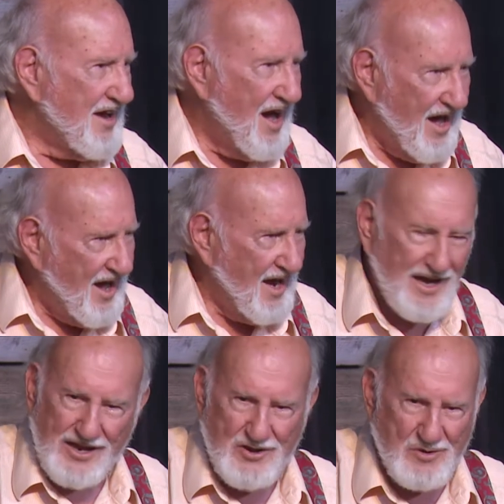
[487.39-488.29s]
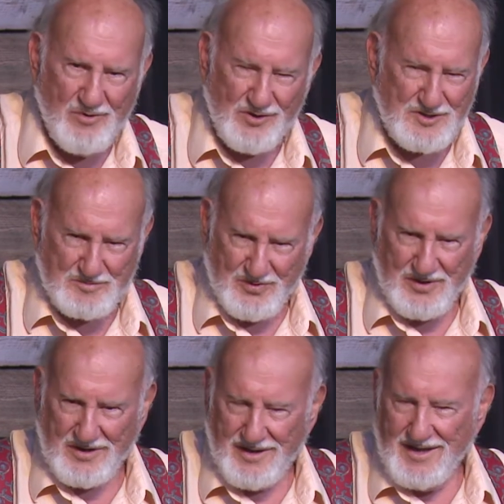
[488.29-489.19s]
highly humorous
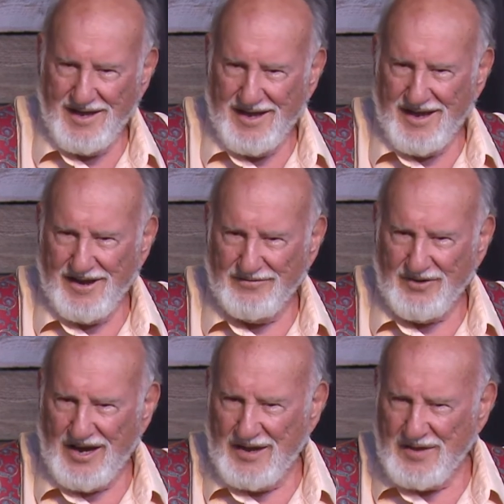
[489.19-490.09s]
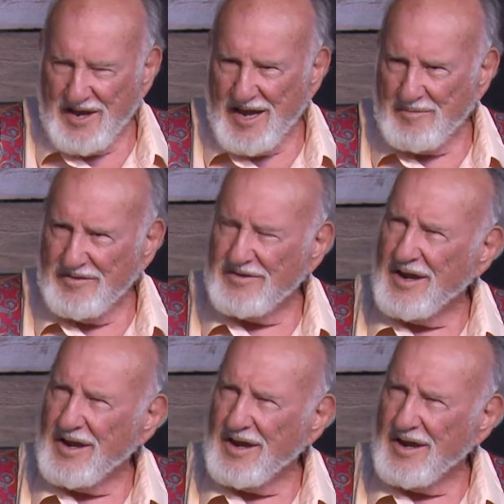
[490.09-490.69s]
book, and I've forgotten the name of it.